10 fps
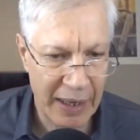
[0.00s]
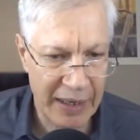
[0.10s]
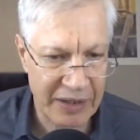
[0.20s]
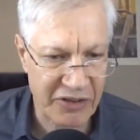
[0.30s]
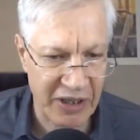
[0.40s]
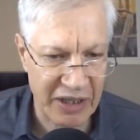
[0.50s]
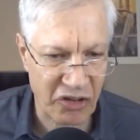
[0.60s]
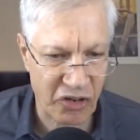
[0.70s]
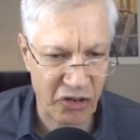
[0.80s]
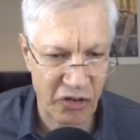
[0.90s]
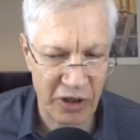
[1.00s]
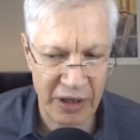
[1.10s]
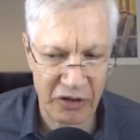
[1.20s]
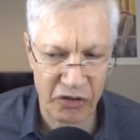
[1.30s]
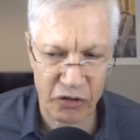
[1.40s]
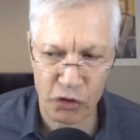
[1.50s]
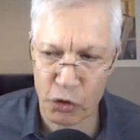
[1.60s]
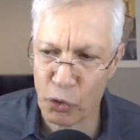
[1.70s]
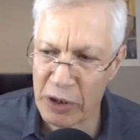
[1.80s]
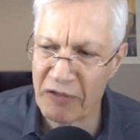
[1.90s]
And it's it's it's
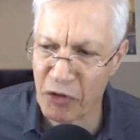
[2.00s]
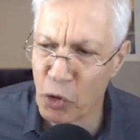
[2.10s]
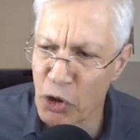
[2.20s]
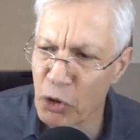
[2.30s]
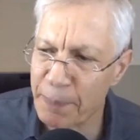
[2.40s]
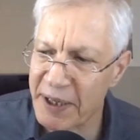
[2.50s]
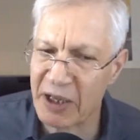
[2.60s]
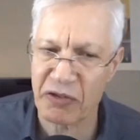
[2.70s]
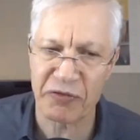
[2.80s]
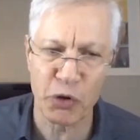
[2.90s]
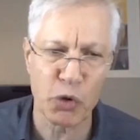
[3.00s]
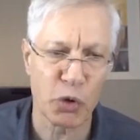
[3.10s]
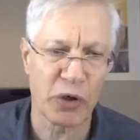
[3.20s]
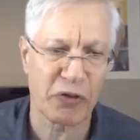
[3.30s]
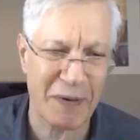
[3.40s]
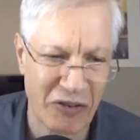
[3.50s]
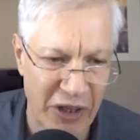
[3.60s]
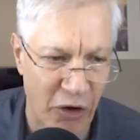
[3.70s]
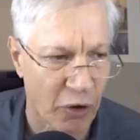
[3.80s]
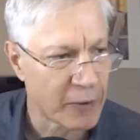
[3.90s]
truly voodoo because voodoo is
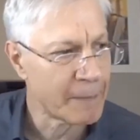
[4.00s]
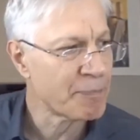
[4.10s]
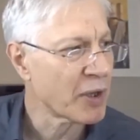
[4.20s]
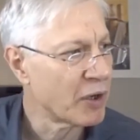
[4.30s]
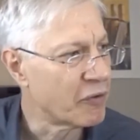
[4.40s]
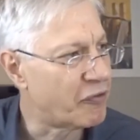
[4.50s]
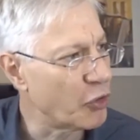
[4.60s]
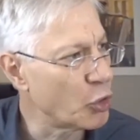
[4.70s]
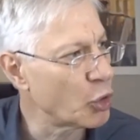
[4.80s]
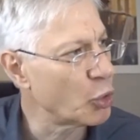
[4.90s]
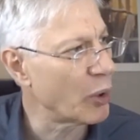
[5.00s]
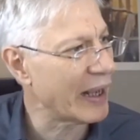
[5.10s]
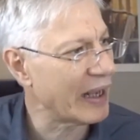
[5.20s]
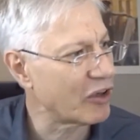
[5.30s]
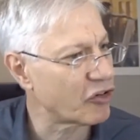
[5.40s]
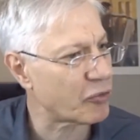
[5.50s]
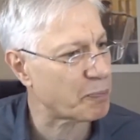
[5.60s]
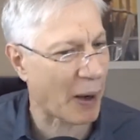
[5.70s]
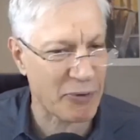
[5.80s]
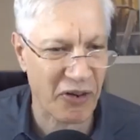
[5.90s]
mystical. Voodoo is
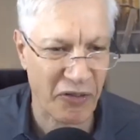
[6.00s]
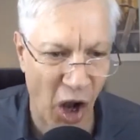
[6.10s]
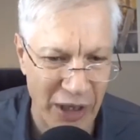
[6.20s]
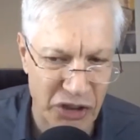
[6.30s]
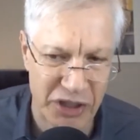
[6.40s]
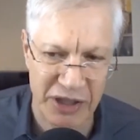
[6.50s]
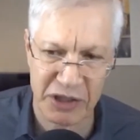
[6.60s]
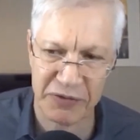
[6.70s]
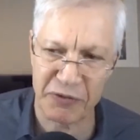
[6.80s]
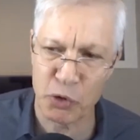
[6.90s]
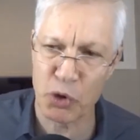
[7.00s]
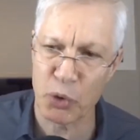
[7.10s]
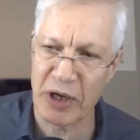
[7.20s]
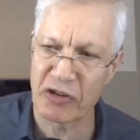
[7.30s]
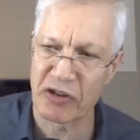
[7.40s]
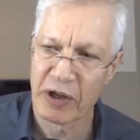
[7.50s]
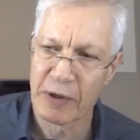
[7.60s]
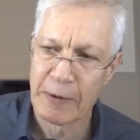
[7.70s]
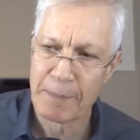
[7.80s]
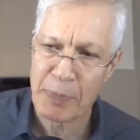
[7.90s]
primacy of consciousness. Voodoo is
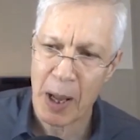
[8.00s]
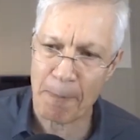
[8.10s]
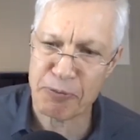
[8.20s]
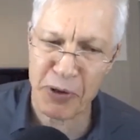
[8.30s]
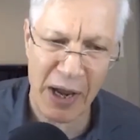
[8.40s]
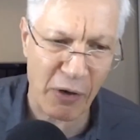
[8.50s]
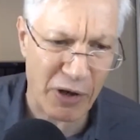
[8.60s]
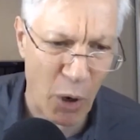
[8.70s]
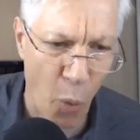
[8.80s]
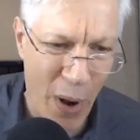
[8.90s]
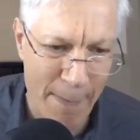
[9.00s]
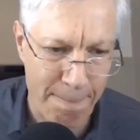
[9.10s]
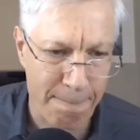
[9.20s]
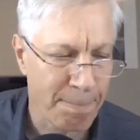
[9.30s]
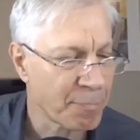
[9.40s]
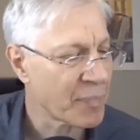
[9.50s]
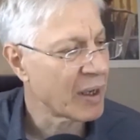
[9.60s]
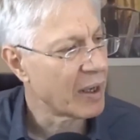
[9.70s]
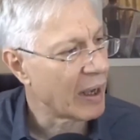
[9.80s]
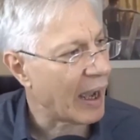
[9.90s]
a prayer and a whim.
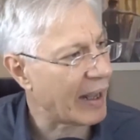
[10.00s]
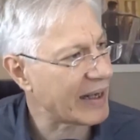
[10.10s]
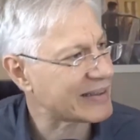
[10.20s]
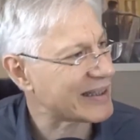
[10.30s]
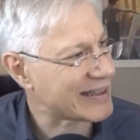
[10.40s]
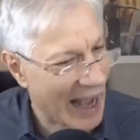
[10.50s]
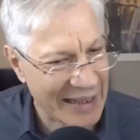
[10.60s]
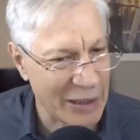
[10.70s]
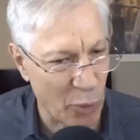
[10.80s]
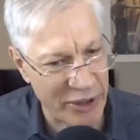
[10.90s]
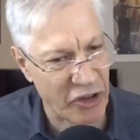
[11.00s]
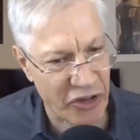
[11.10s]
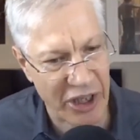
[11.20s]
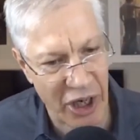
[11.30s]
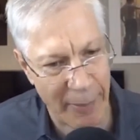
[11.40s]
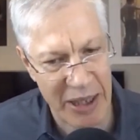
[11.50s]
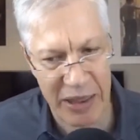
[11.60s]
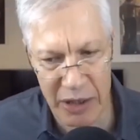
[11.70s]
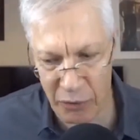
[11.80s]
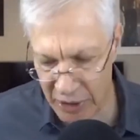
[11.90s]
And that's exactly what this economic
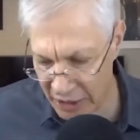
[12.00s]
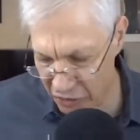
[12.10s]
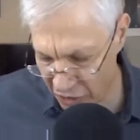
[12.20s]
theory is.